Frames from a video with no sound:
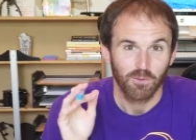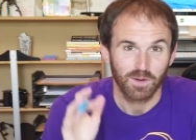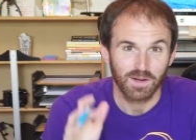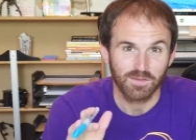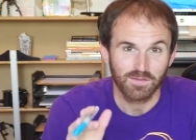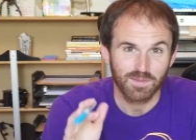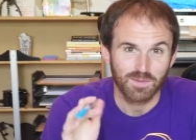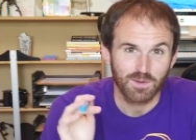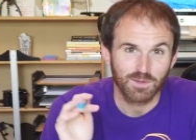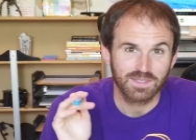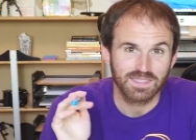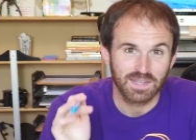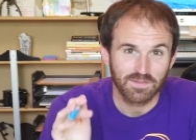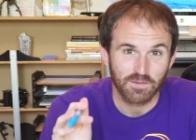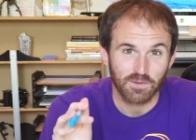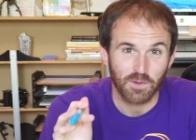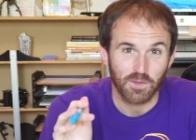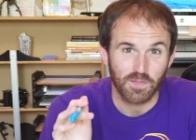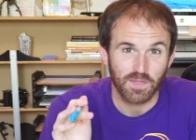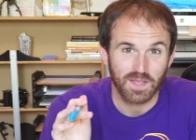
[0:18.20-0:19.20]
One of the most
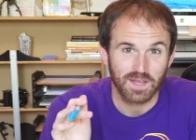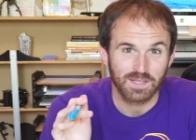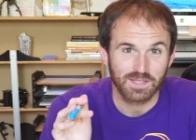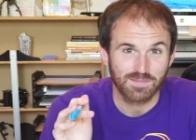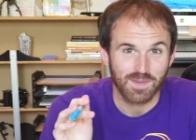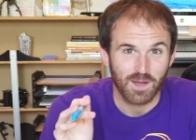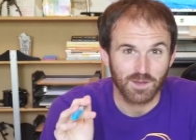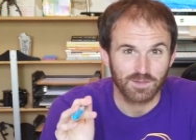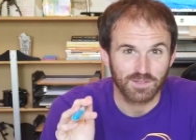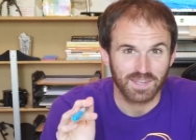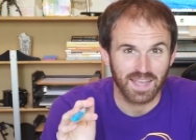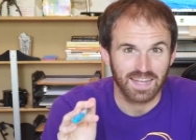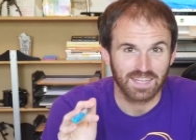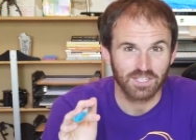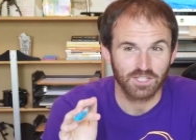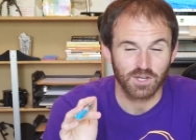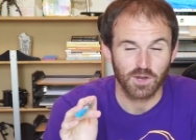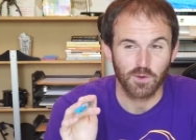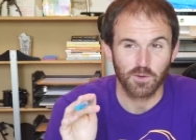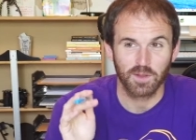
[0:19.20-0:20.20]
difficult things about
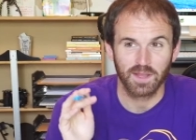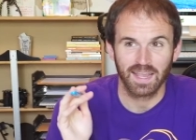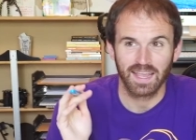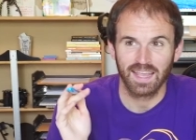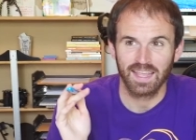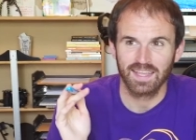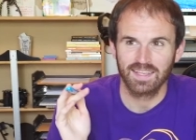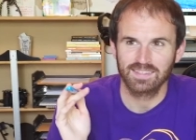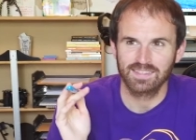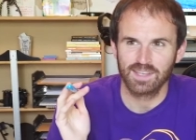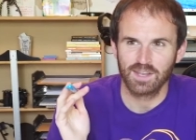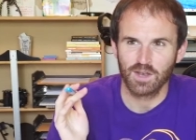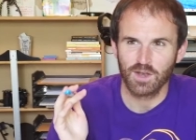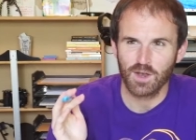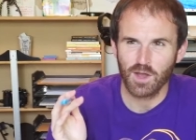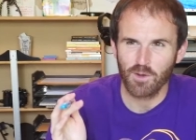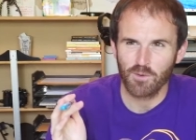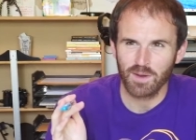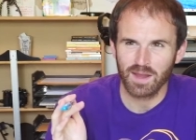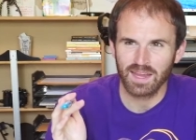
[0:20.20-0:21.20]
sketchnoting is
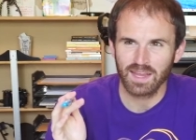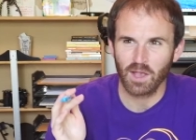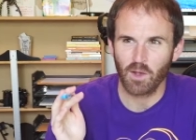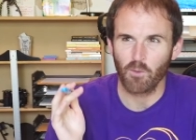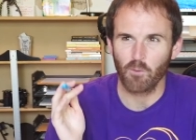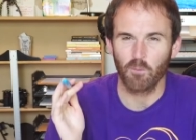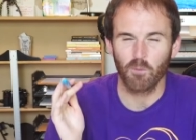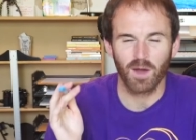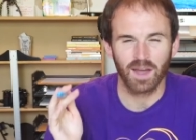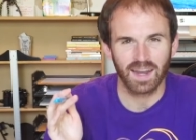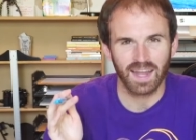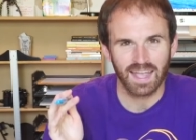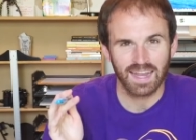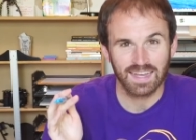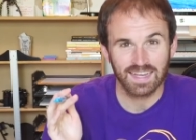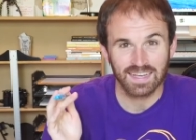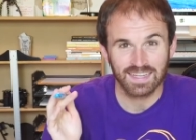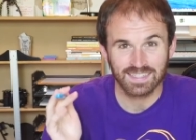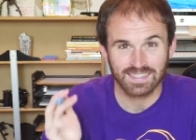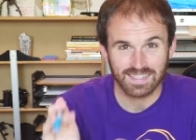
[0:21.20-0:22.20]
knowing what
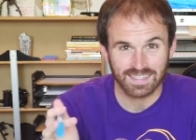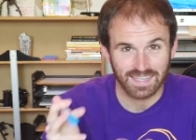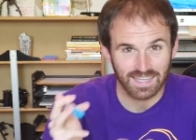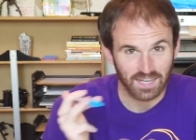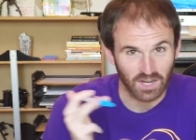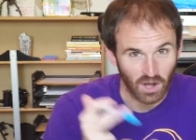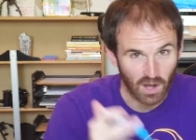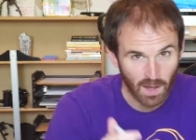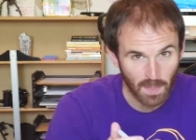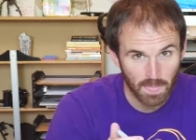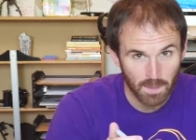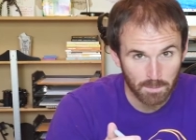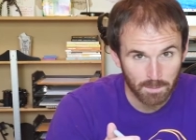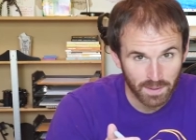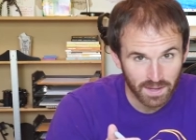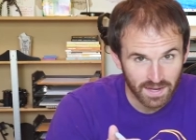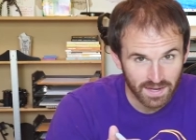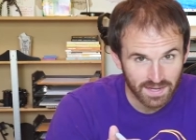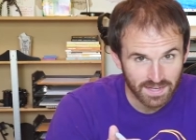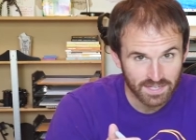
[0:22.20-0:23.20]
ideas to get on the
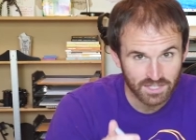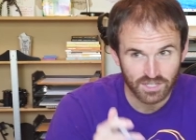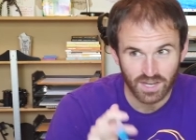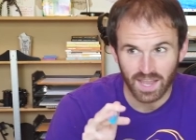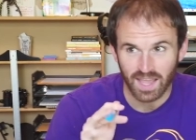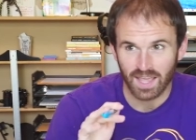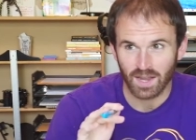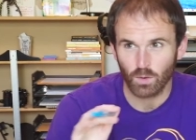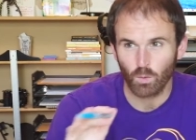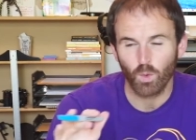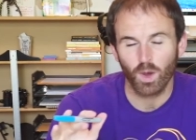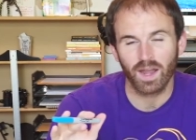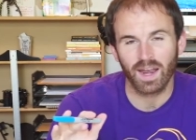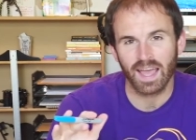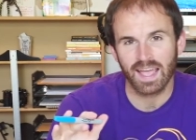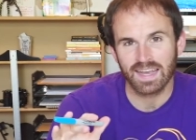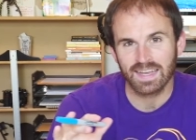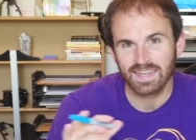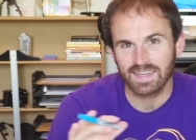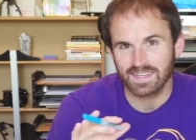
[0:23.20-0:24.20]
page and what
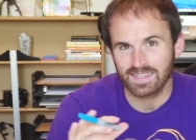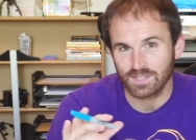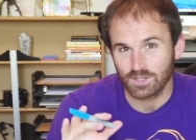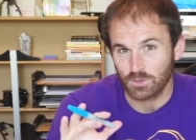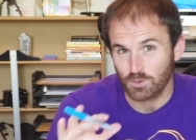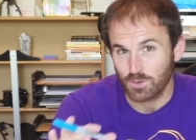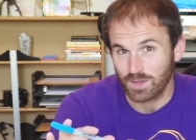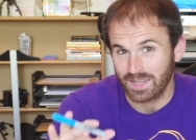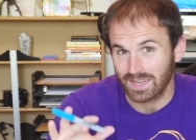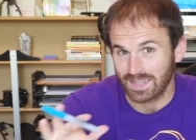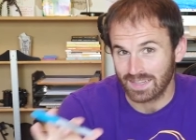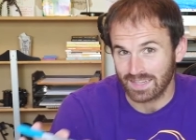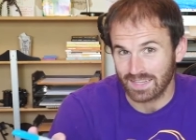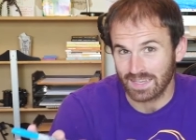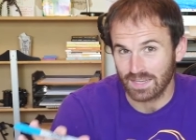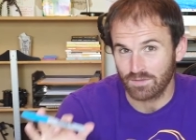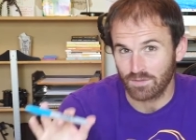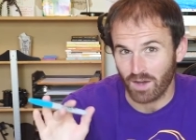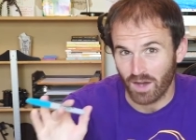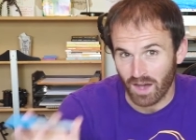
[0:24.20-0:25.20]
ideas that you can
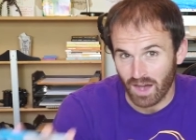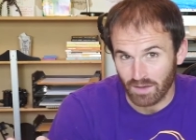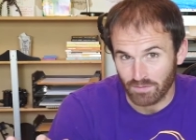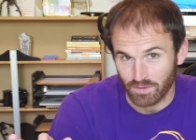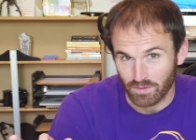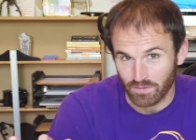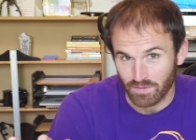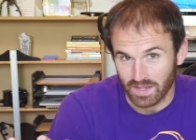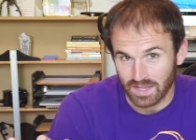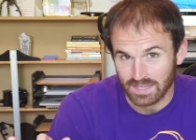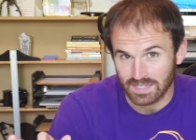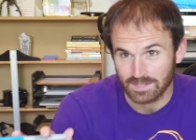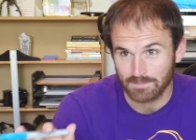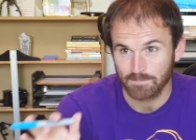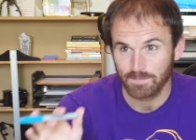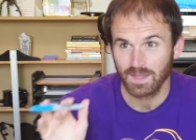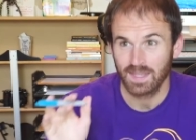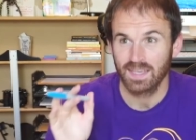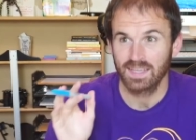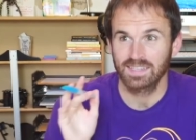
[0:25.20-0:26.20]
leave off of it.
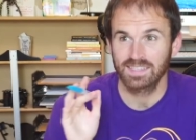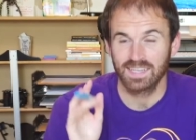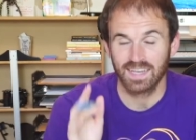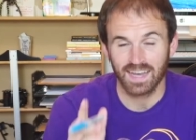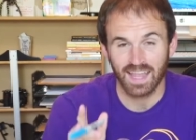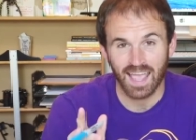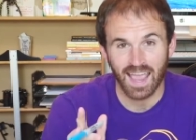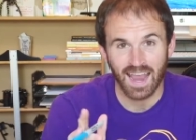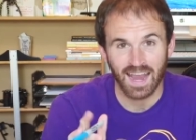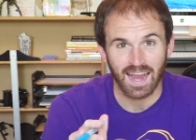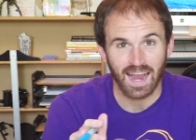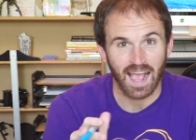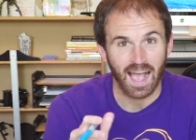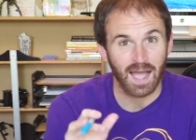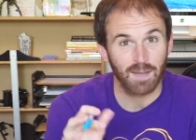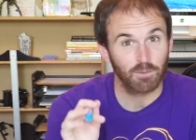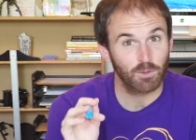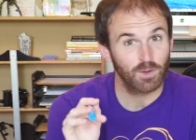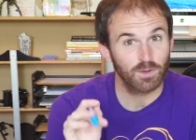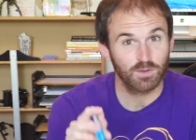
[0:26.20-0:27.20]
Today,
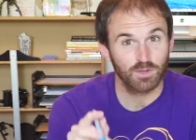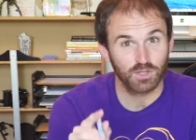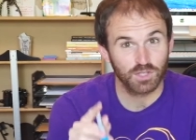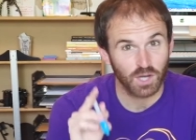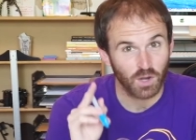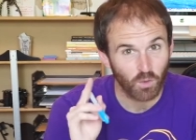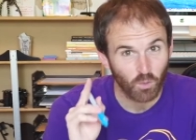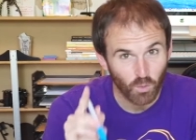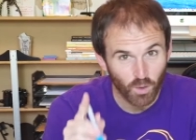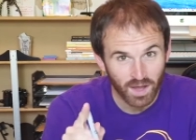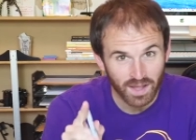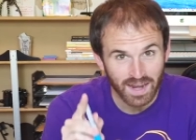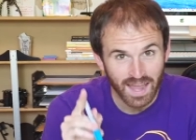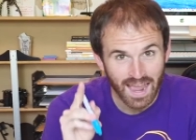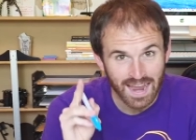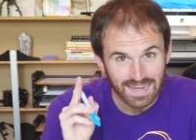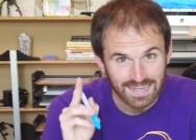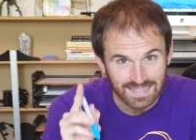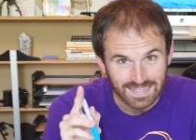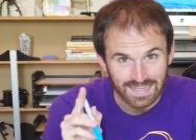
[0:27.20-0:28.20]
I'm going to share one
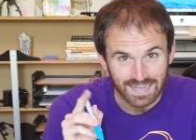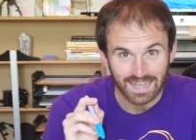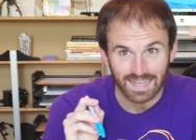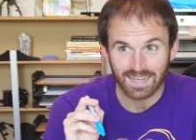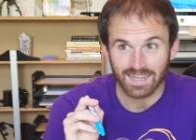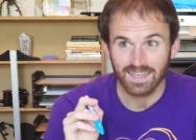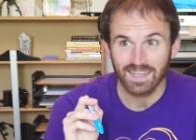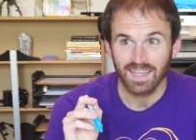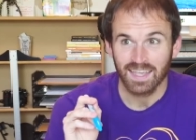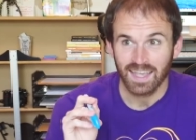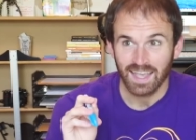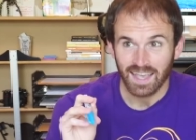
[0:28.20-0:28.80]
idea